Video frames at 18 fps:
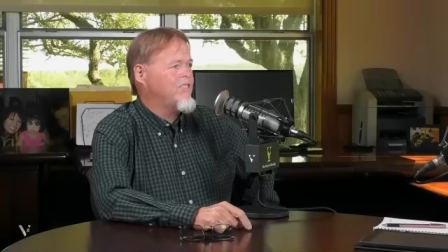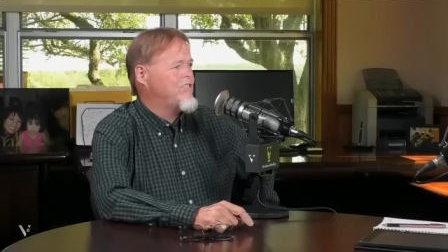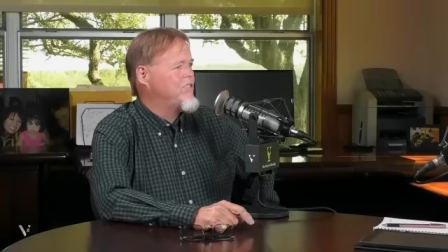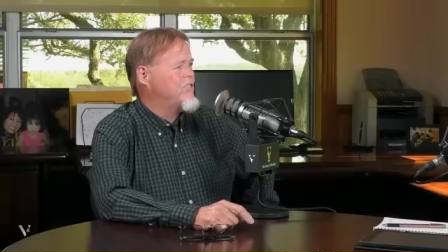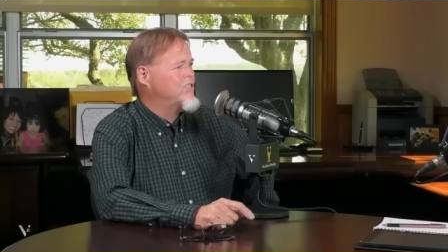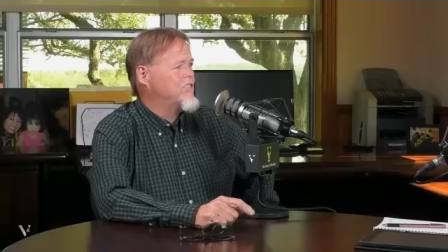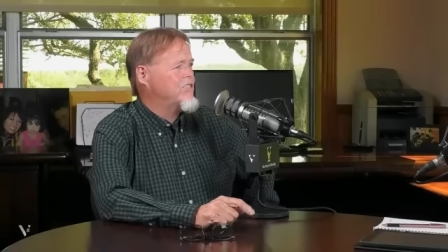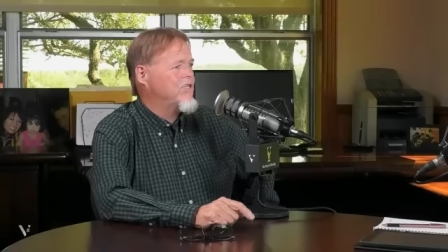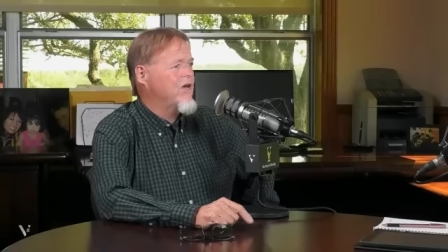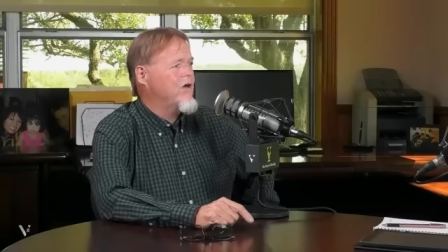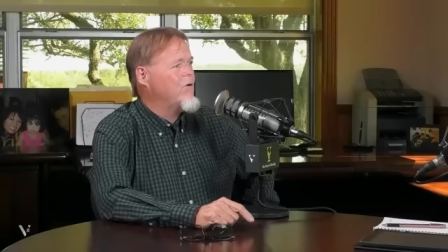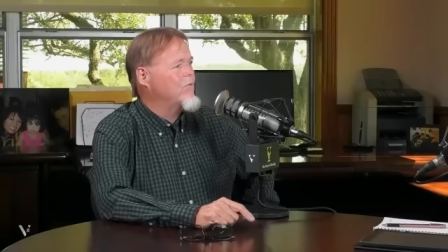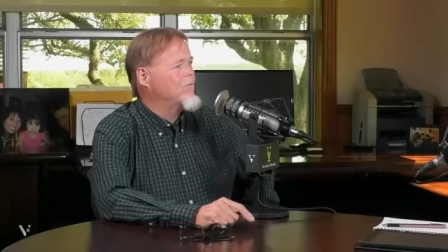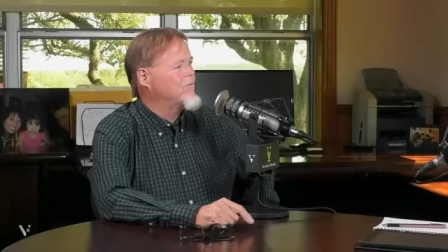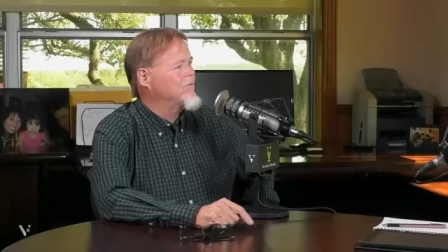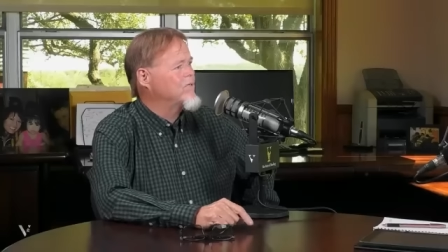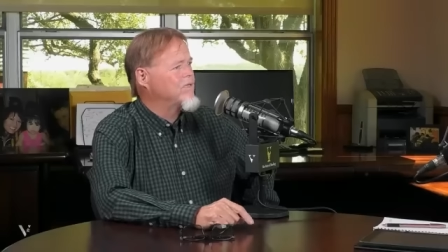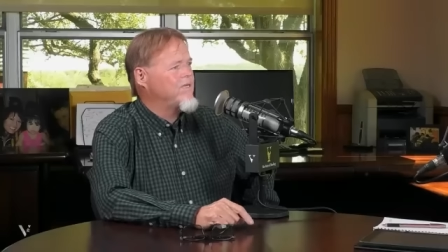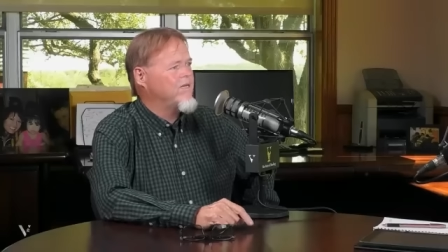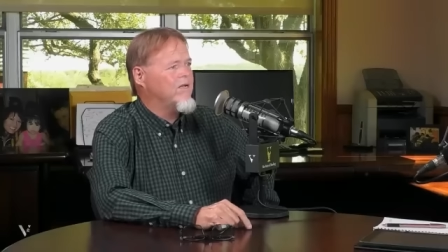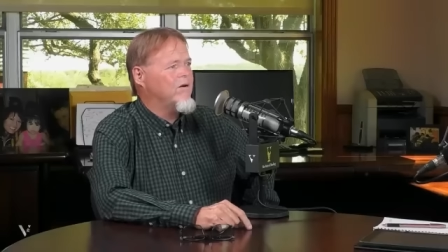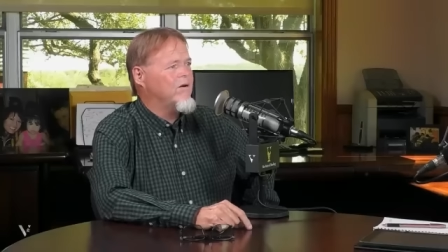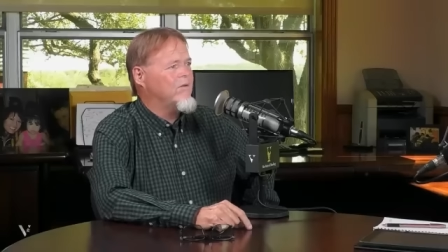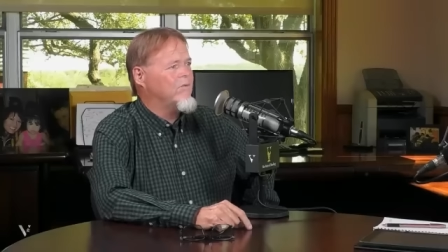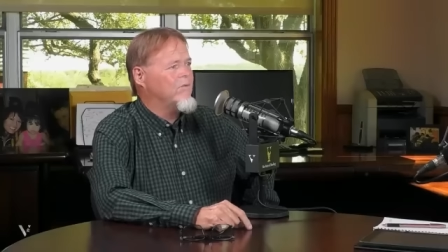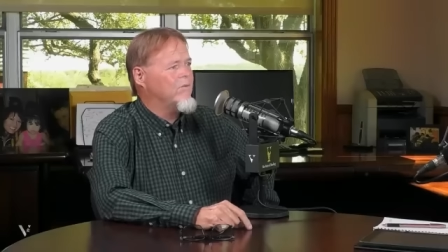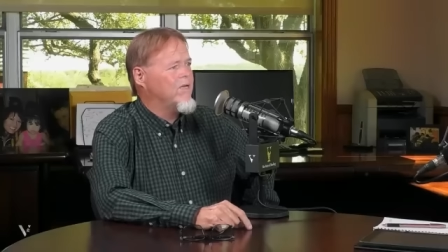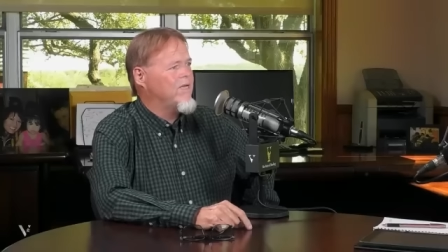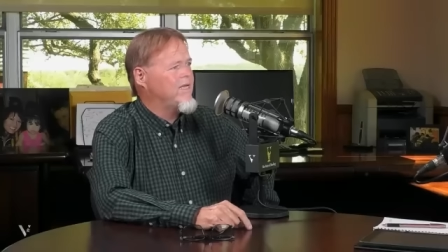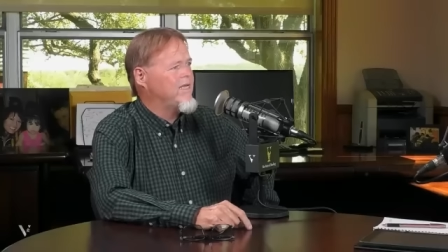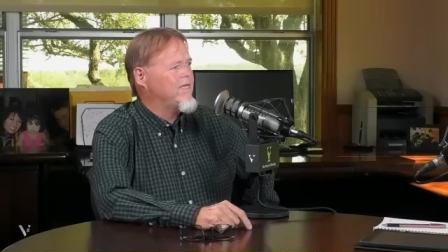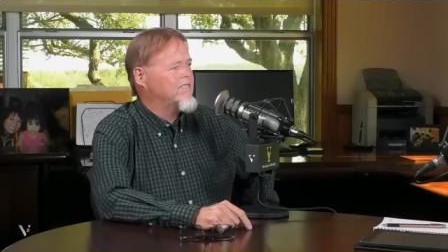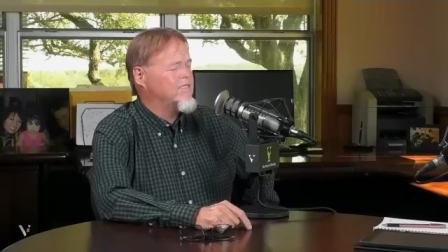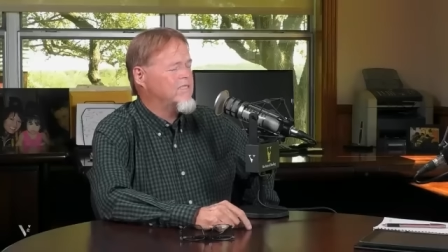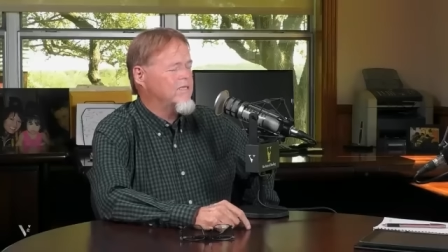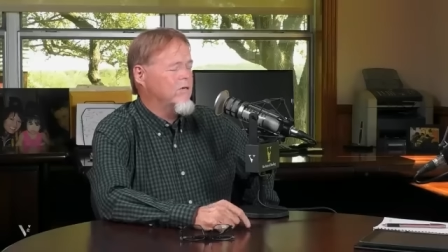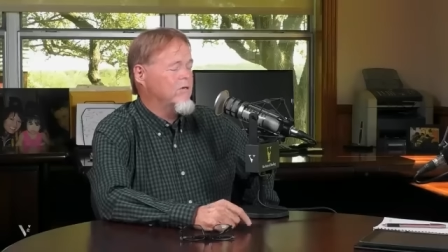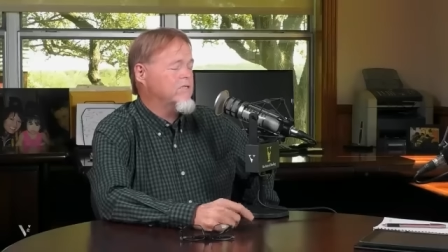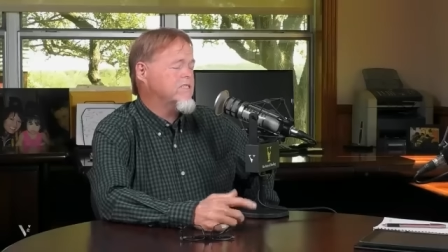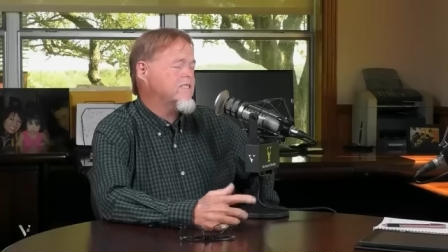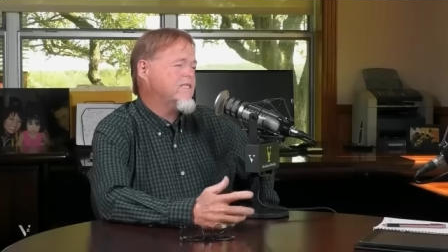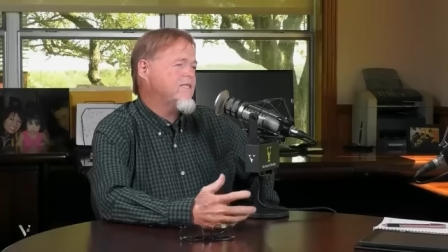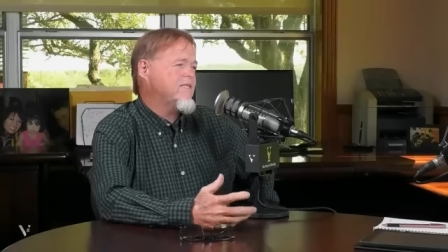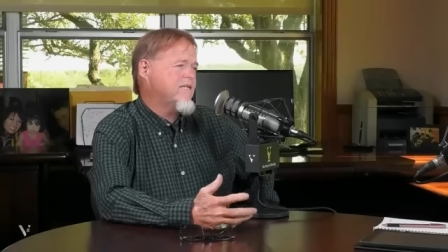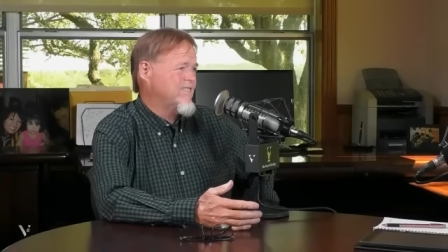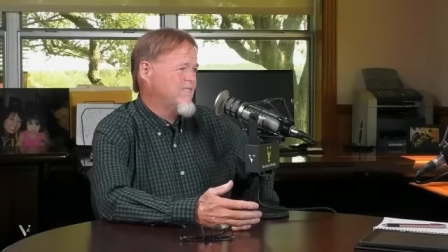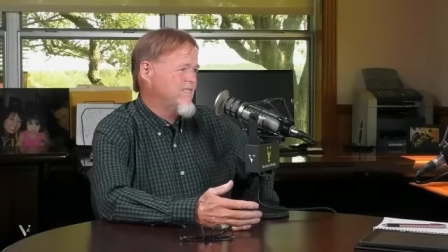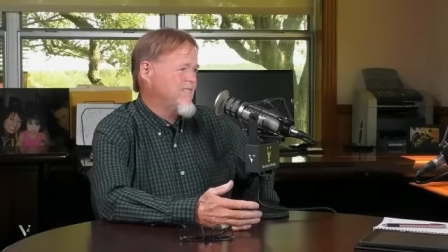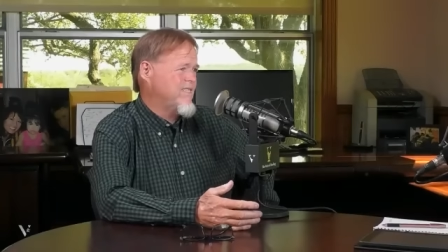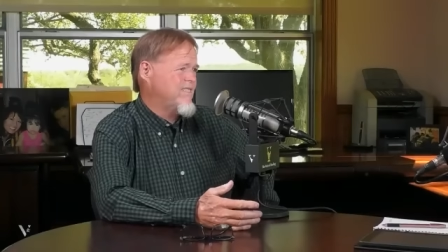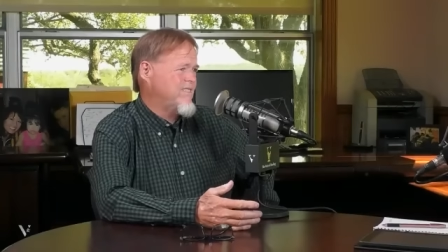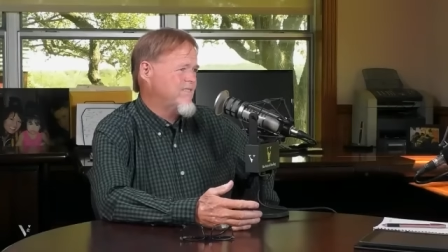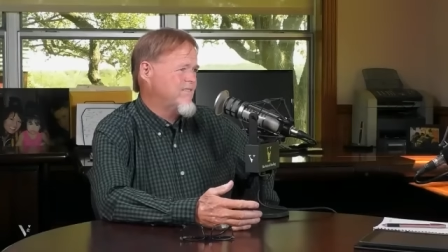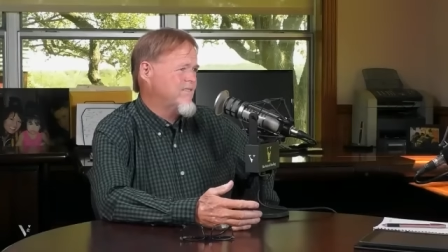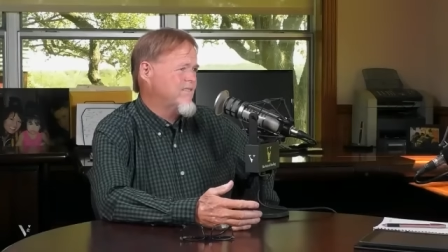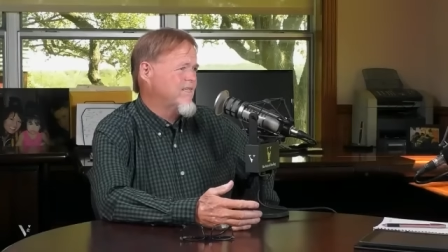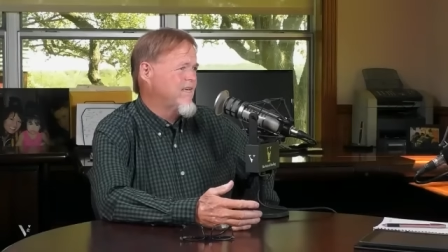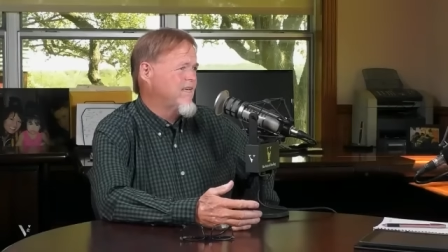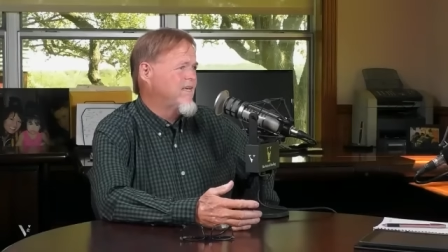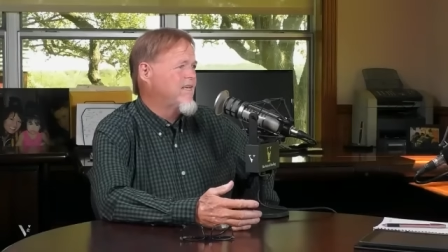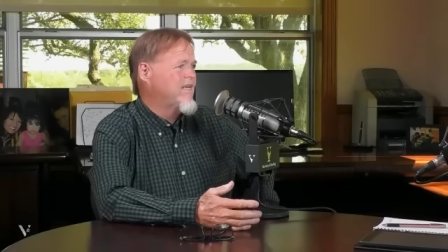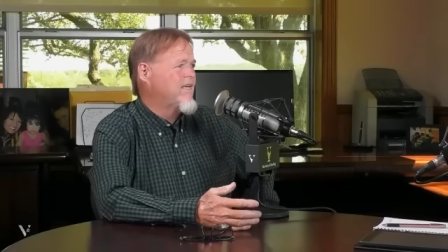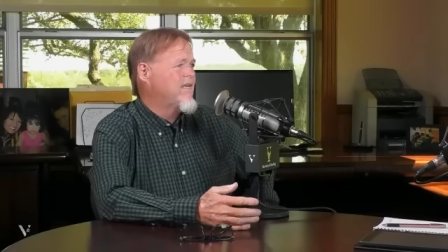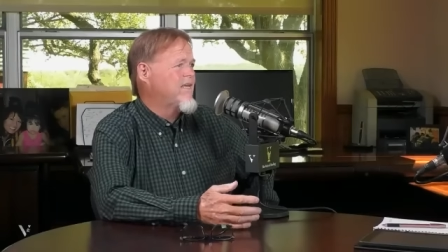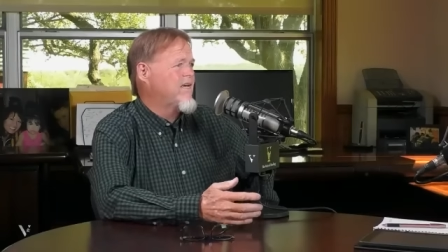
just known you know it's see the season mm